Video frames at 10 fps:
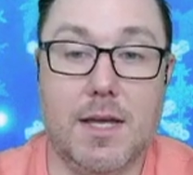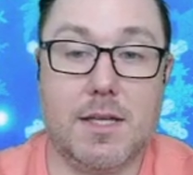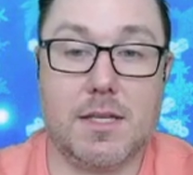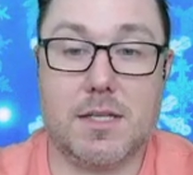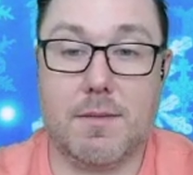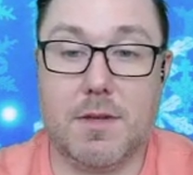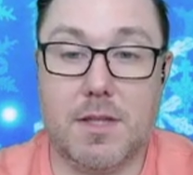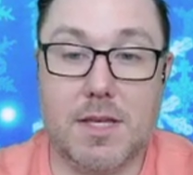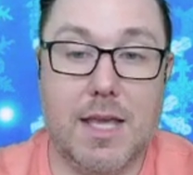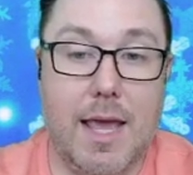Some of
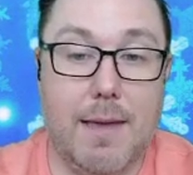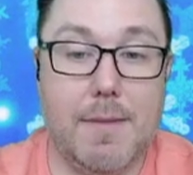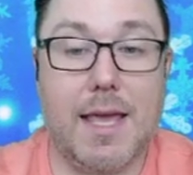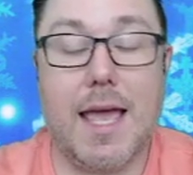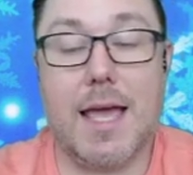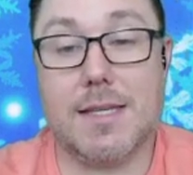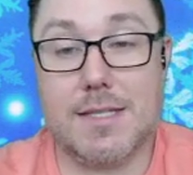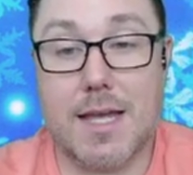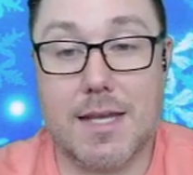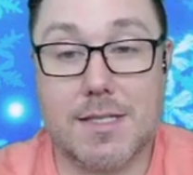the gaming
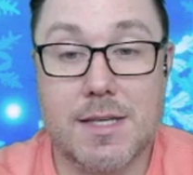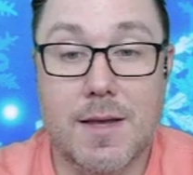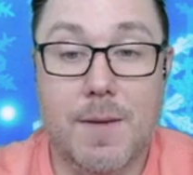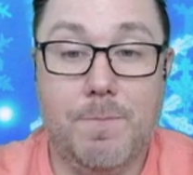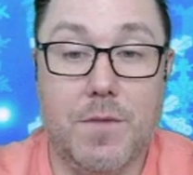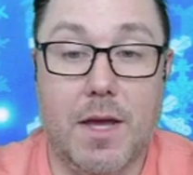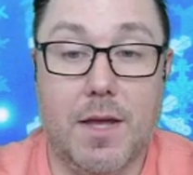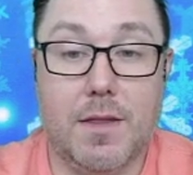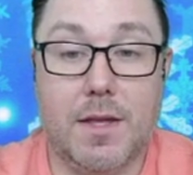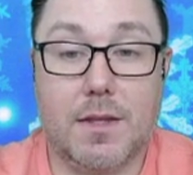headsets,
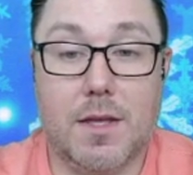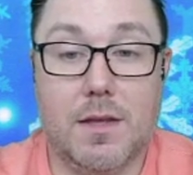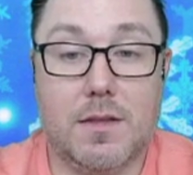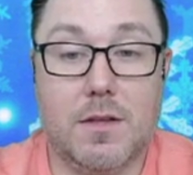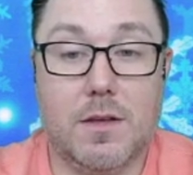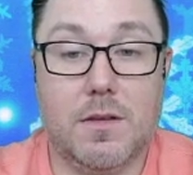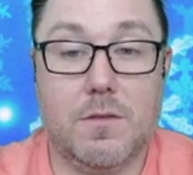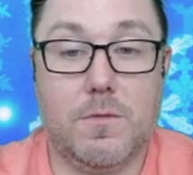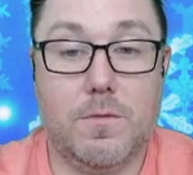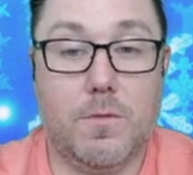like the
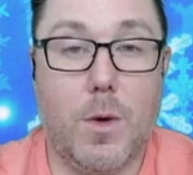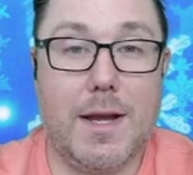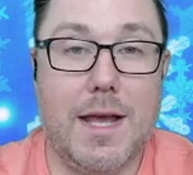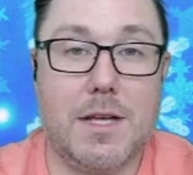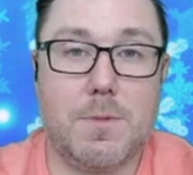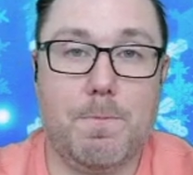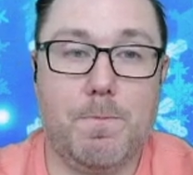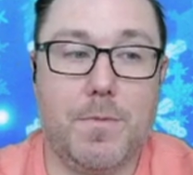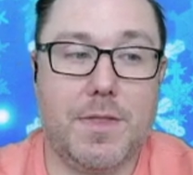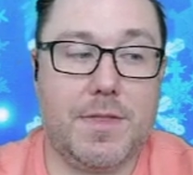Void Edge,
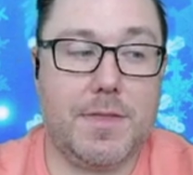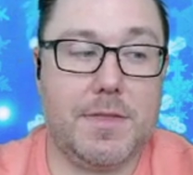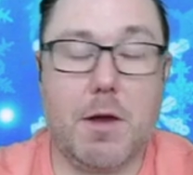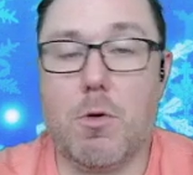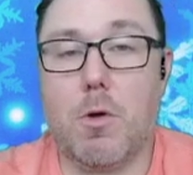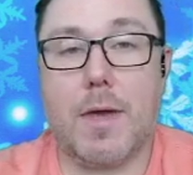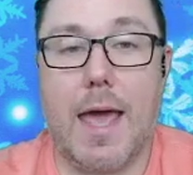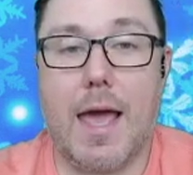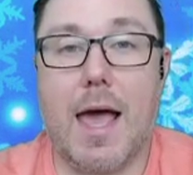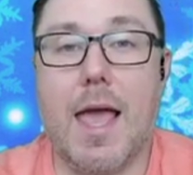they're
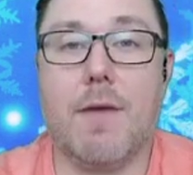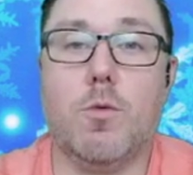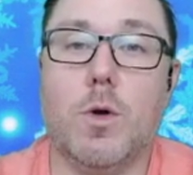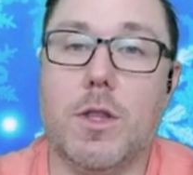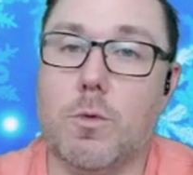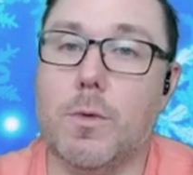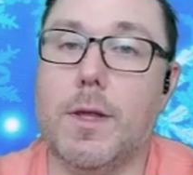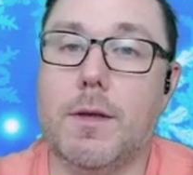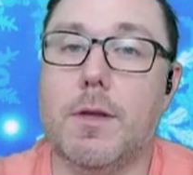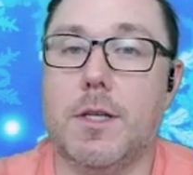okay. I have one of their
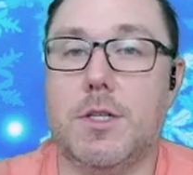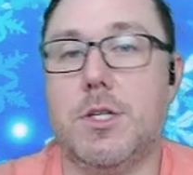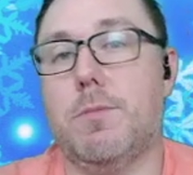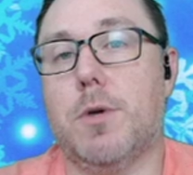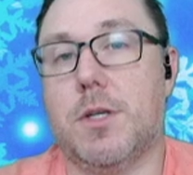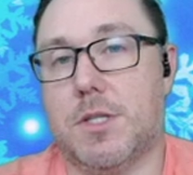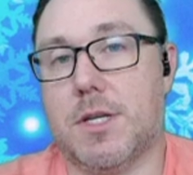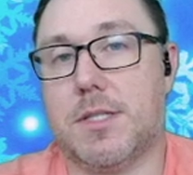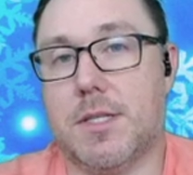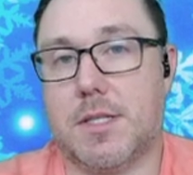really, really cheap ones
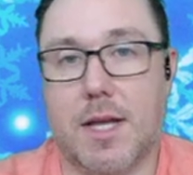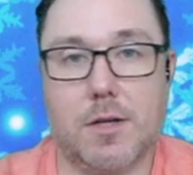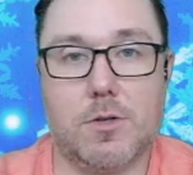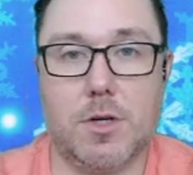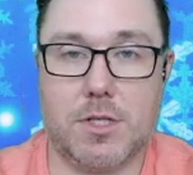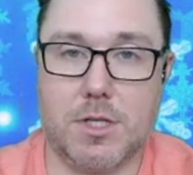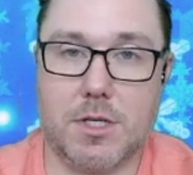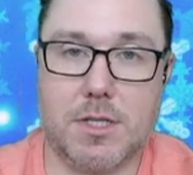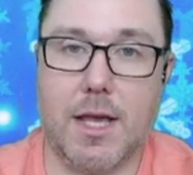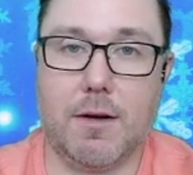just as an extra. It's
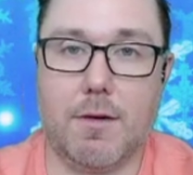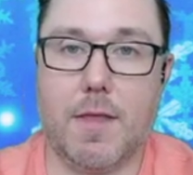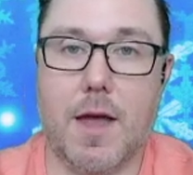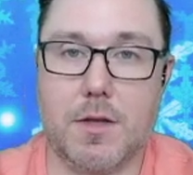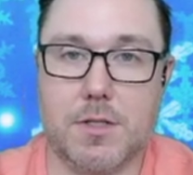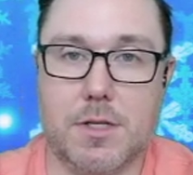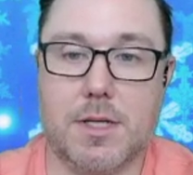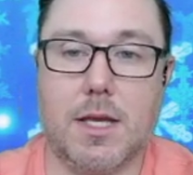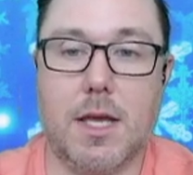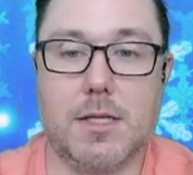just laying around the house just
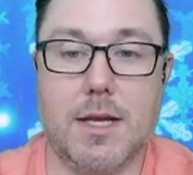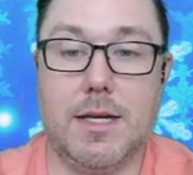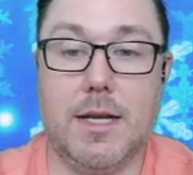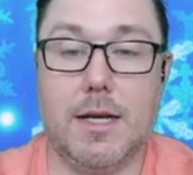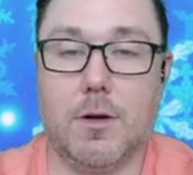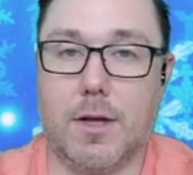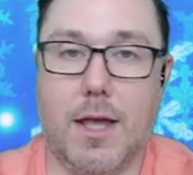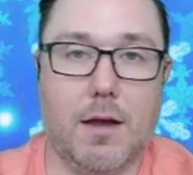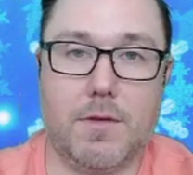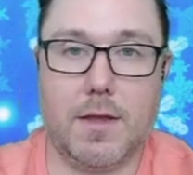in case I need it or
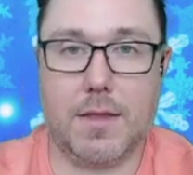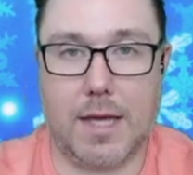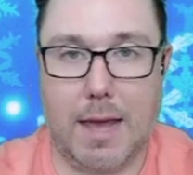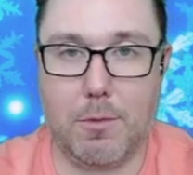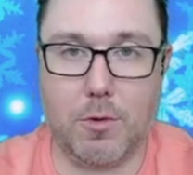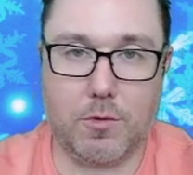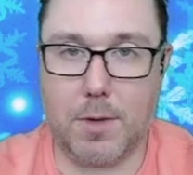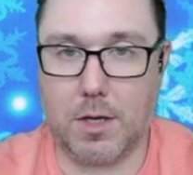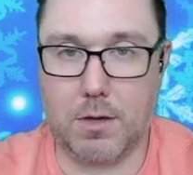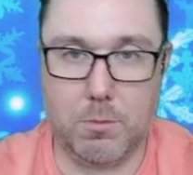can't find the cable for
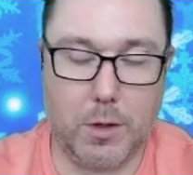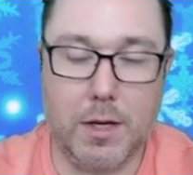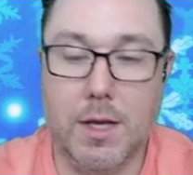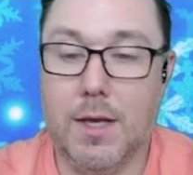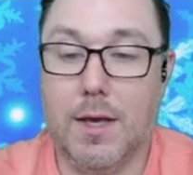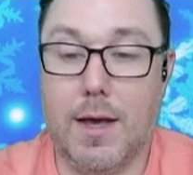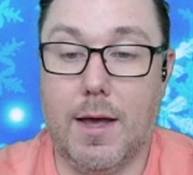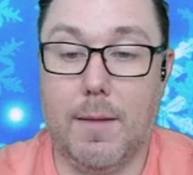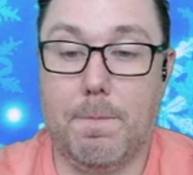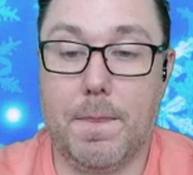my good one.
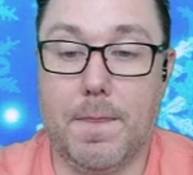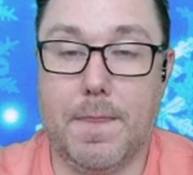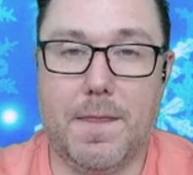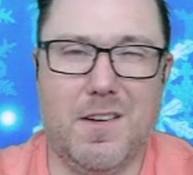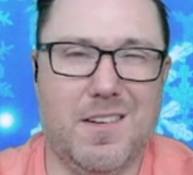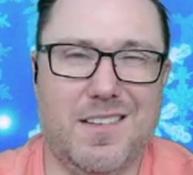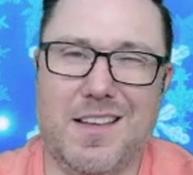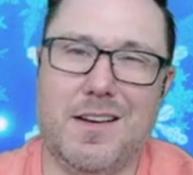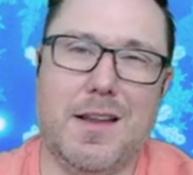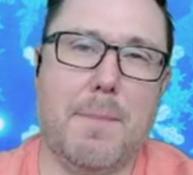They're
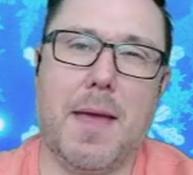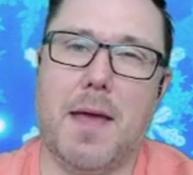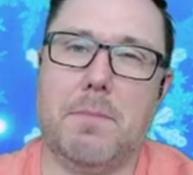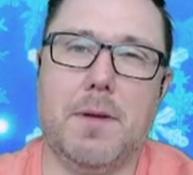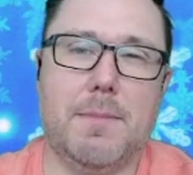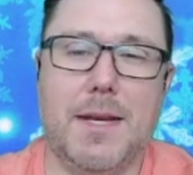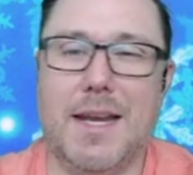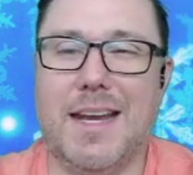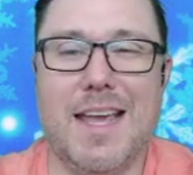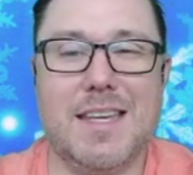not bad, but I mean,
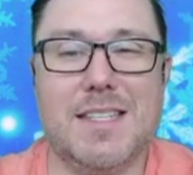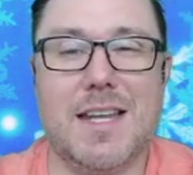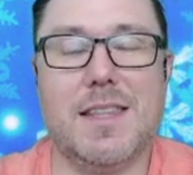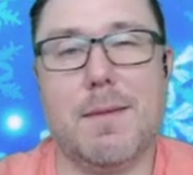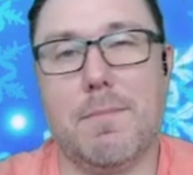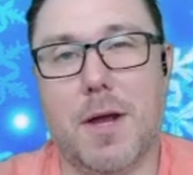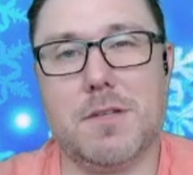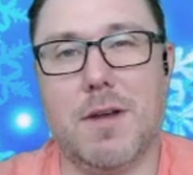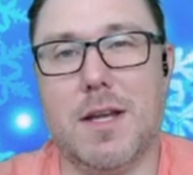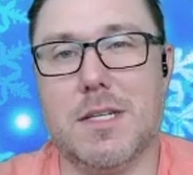any headset in that
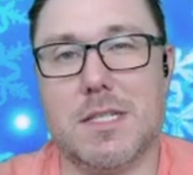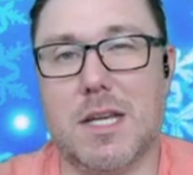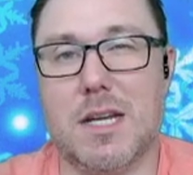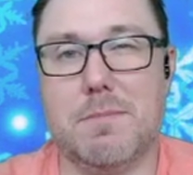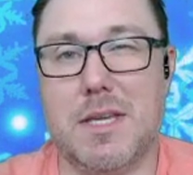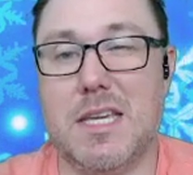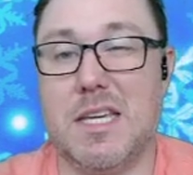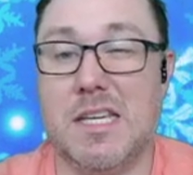price range is going to be